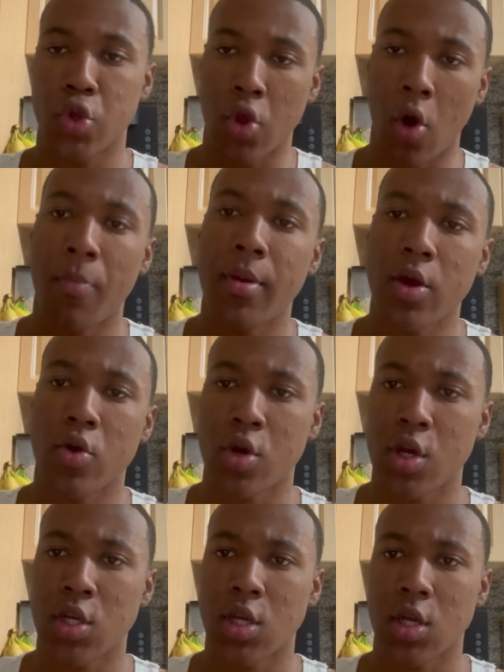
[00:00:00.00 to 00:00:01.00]
Don't be a
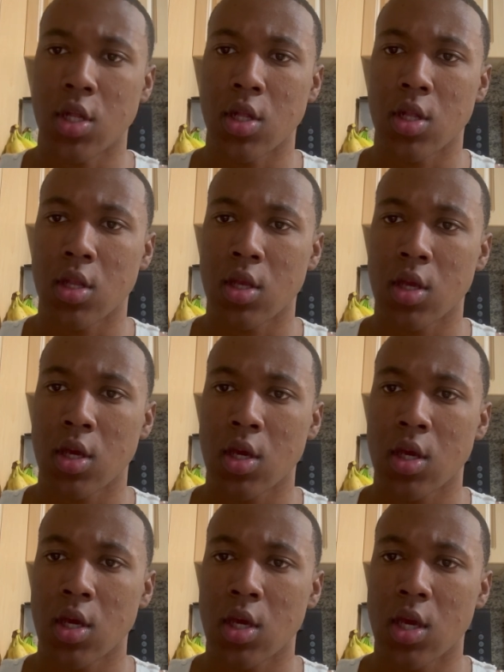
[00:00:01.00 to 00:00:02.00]
Christian
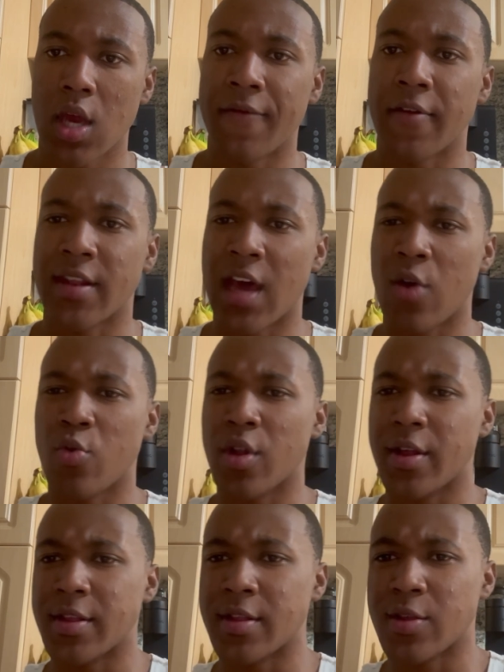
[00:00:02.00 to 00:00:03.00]
if you're not
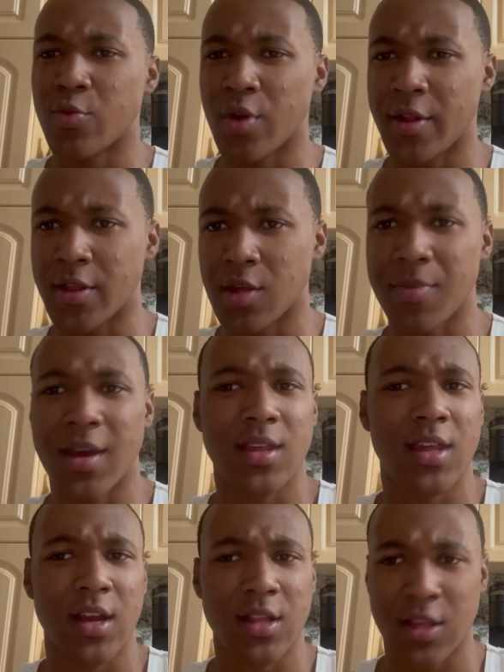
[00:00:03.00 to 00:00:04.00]
willing willing to make
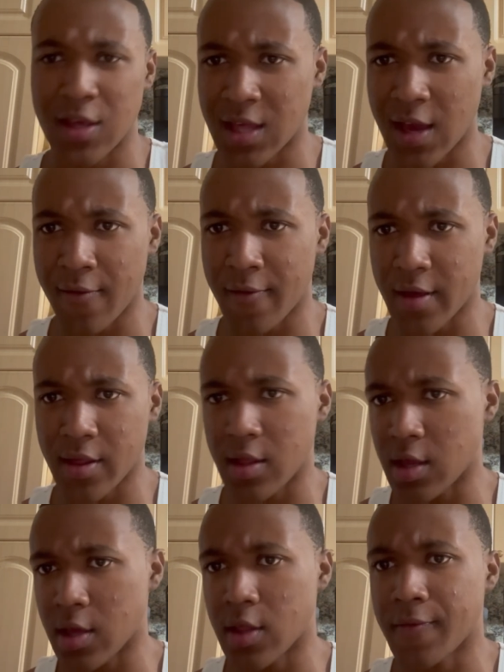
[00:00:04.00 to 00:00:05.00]
sac the sacrifice
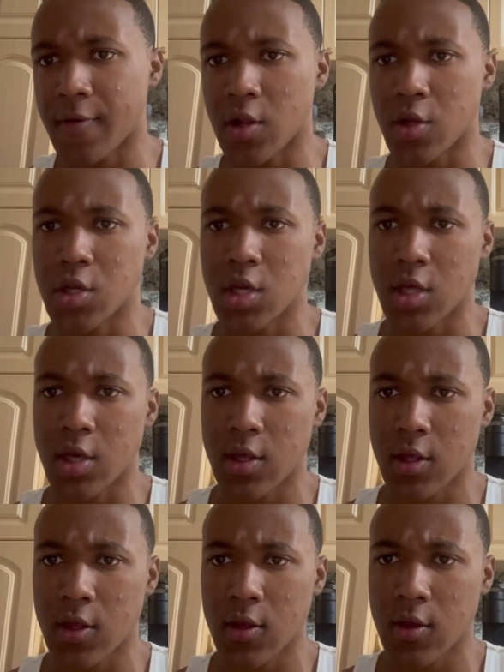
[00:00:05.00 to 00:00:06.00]
needed to follow
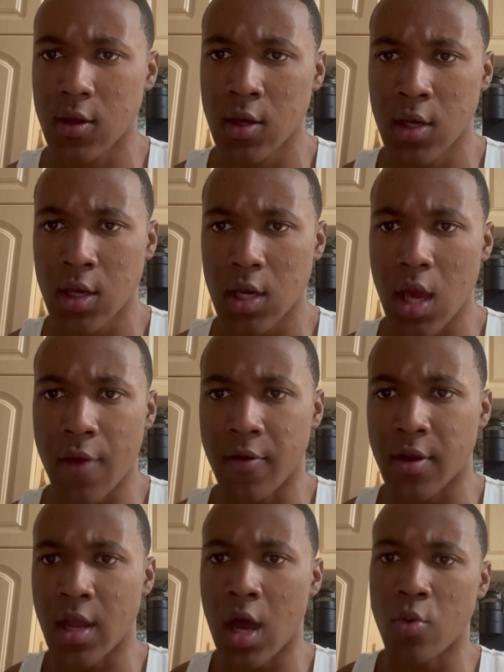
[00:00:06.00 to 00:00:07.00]
Jesus. If you're
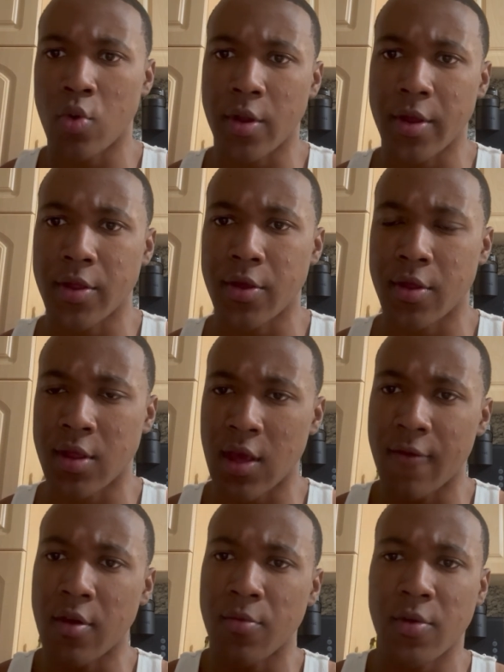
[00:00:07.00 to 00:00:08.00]
not willing to
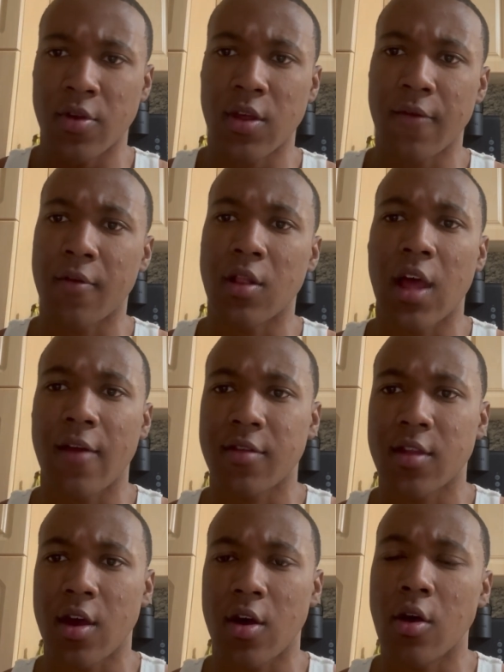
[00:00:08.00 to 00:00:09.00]
give up your sinful
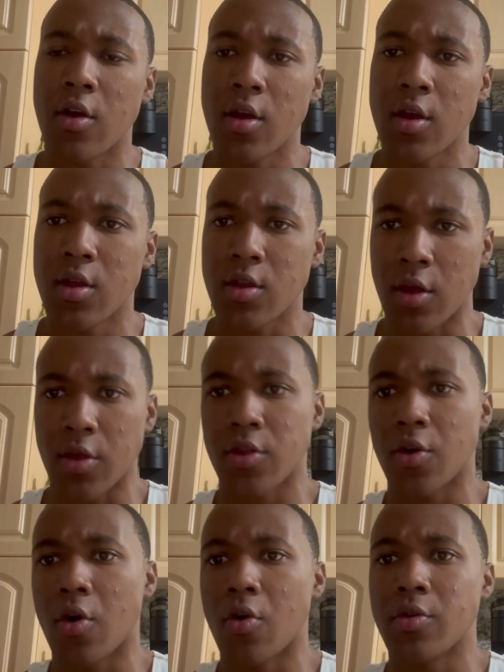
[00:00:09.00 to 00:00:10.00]
lifestyle, just
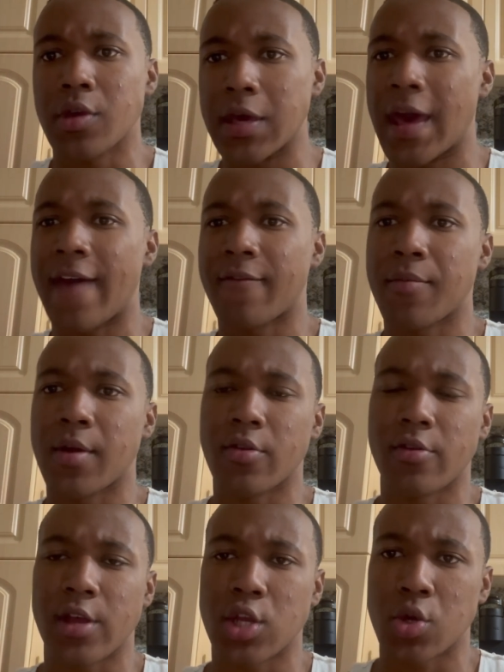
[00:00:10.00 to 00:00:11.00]
so you can have a better
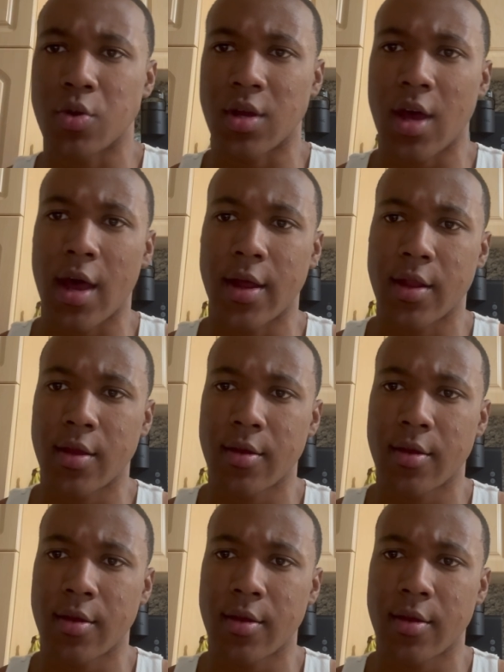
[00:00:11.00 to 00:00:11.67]
relationship with God.